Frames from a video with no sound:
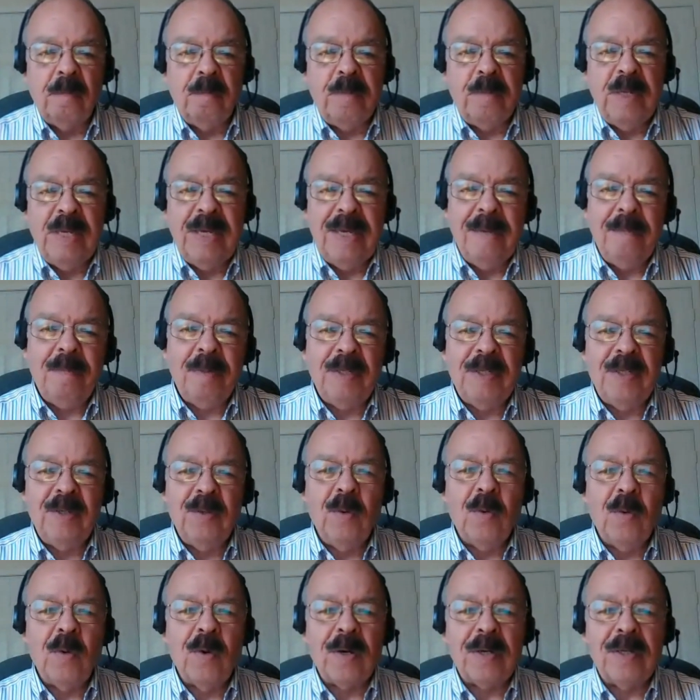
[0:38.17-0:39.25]
people and
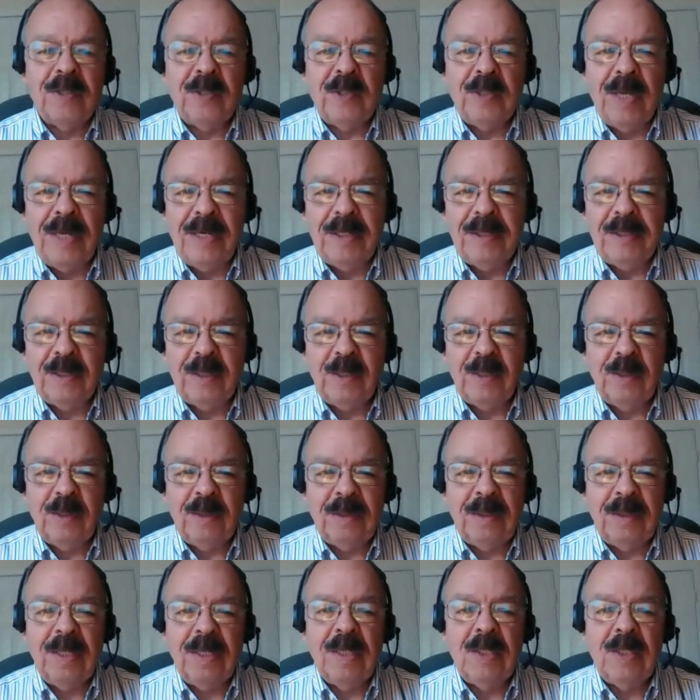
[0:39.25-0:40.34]

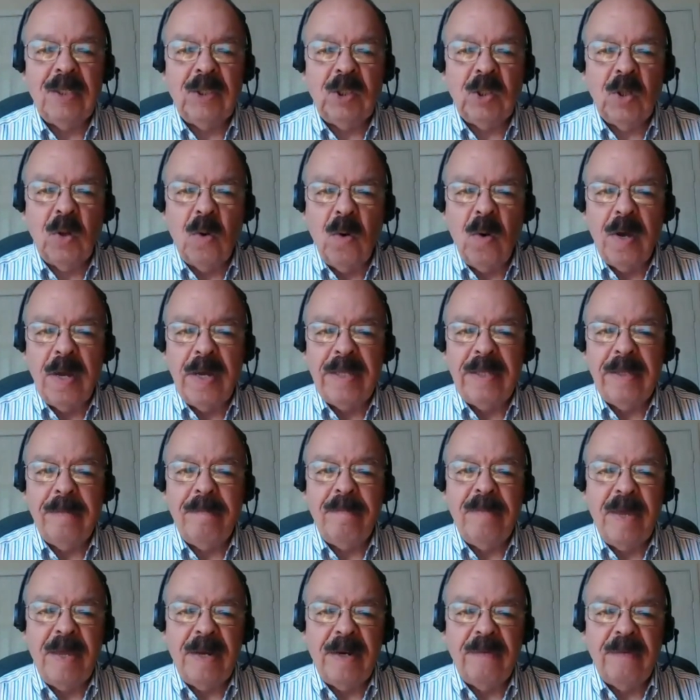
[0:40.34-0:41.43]
organizations enjoy the
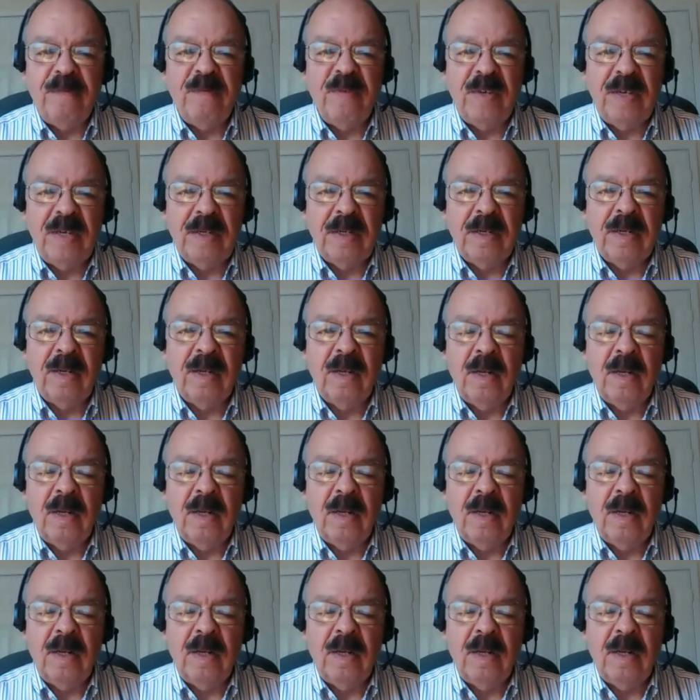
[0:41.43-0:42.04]
benefit